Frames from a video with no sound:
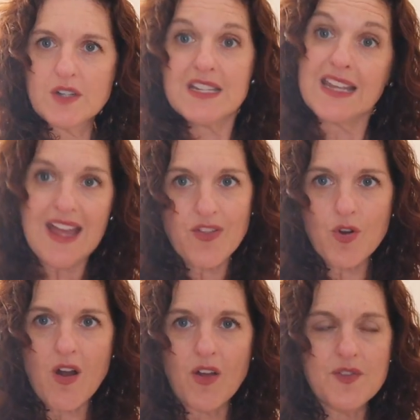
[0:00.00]
worked
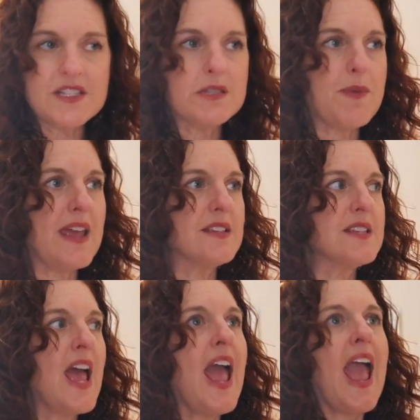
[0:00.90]
together on this
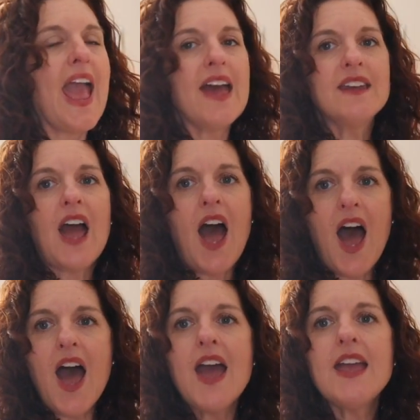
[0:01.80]
space, and
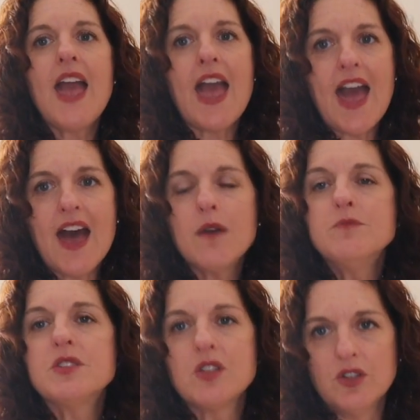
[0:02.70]
I
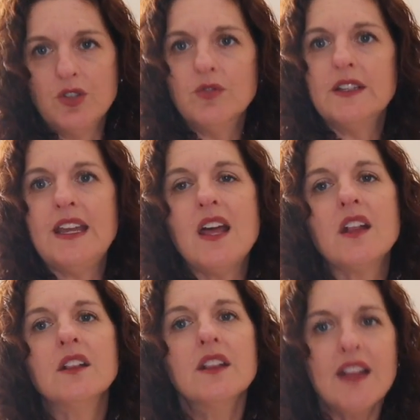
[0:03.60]
absolutely
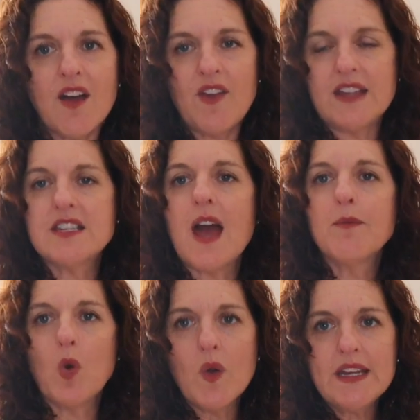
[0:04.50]
love it.
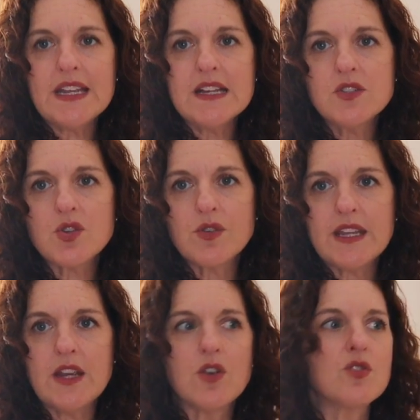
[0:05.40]
I'm going to insert
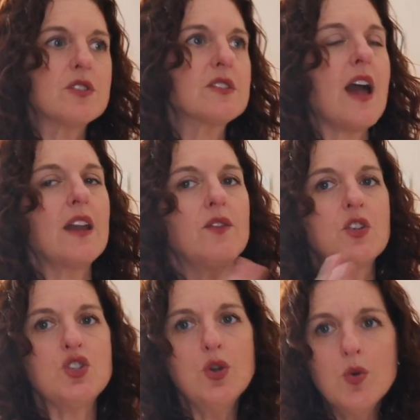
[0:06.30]
here just kind of
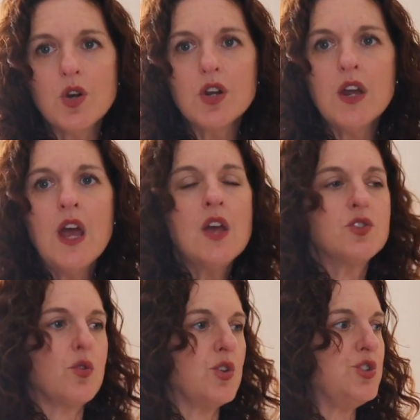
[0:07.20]
a tour
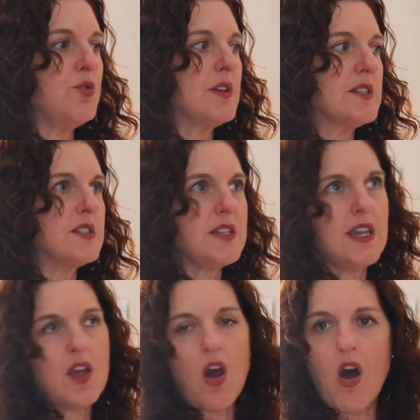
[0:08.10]
so that you can
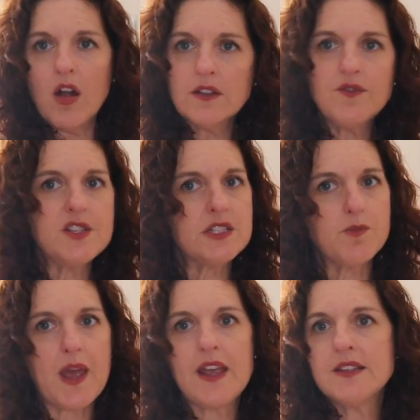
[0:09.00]
see all of the
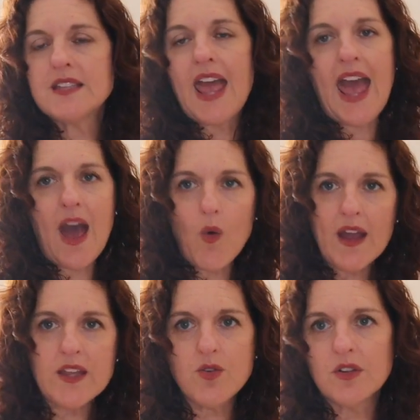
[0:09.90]
space, how
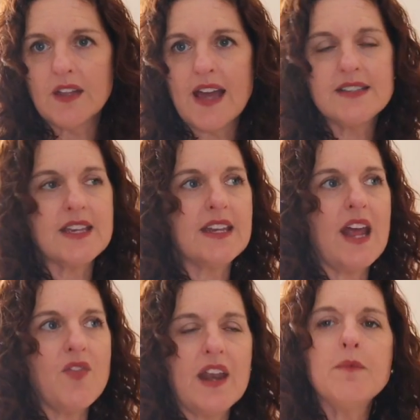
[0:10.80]
I utilize it,
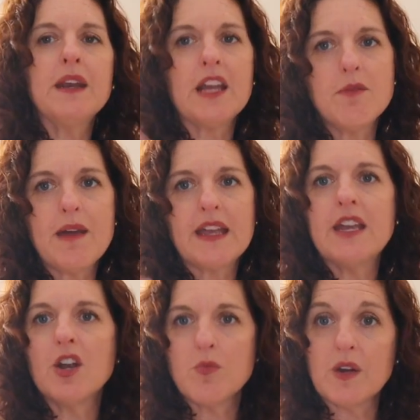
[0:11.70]
and then I'm gonna come back
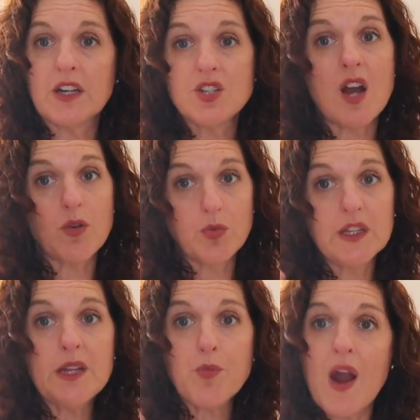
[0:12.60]
here and we're gonna talk
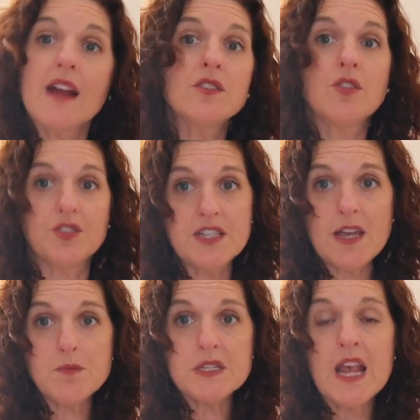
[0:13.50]
really practical
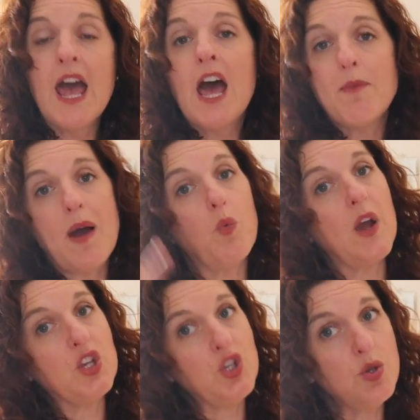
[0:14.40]
tips about
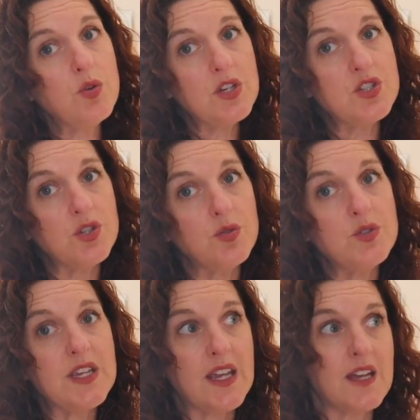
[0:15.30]
what you can
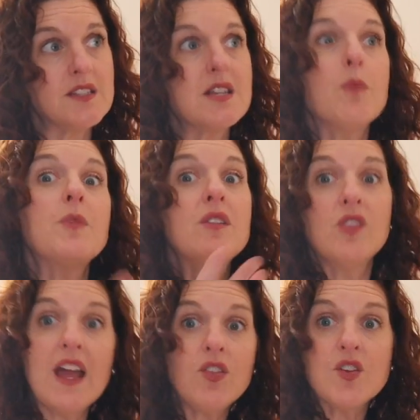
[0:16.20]
do to get something
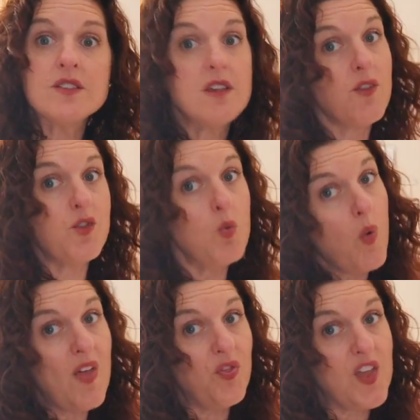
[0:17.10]
like this if you
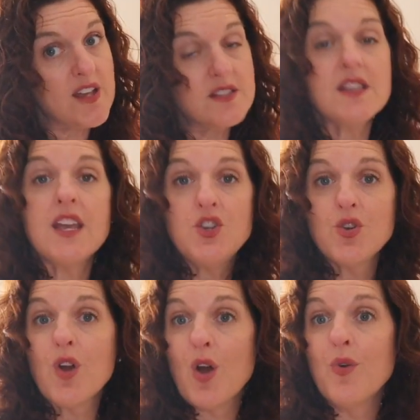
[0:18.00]
want this in
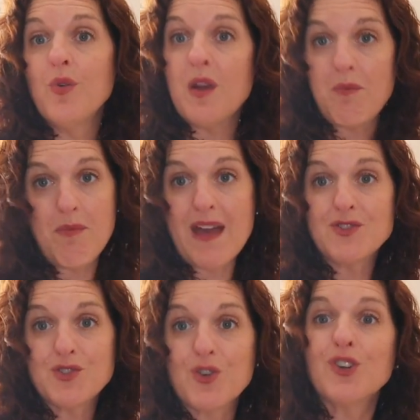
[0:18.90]
your own
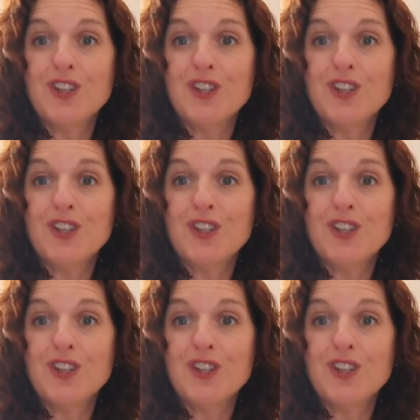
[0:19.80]
master